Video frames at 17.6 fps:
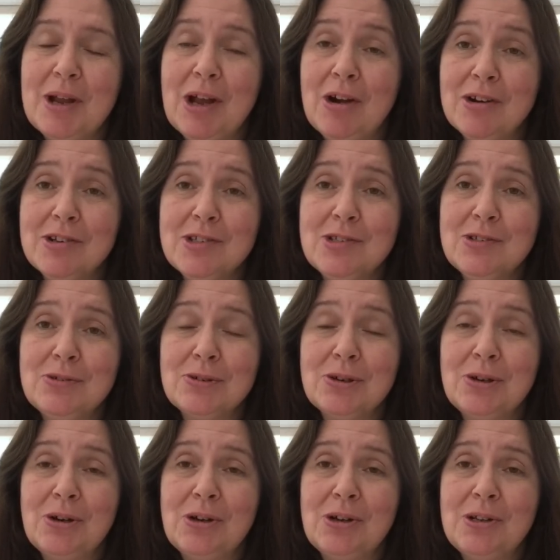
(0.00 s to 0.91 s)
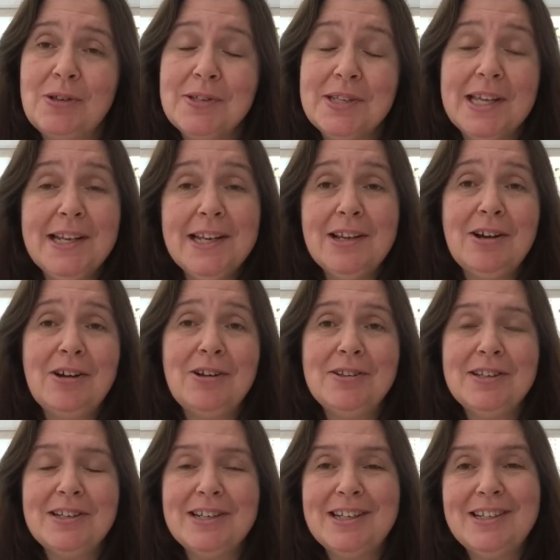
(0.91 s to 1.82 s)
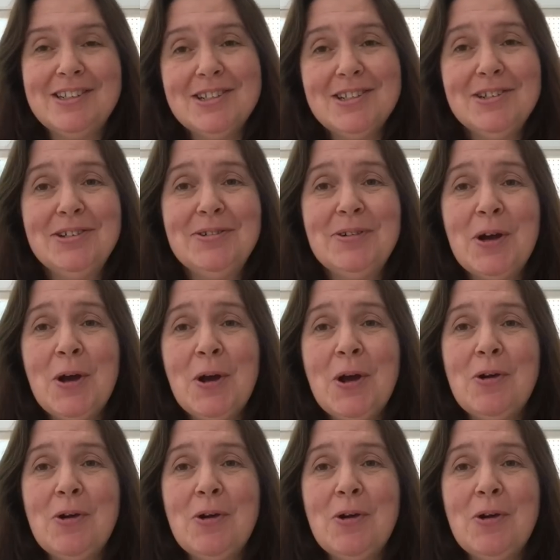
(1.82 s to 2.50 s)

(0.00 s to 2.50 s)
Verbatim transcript: my art store hauls, any haul that I do,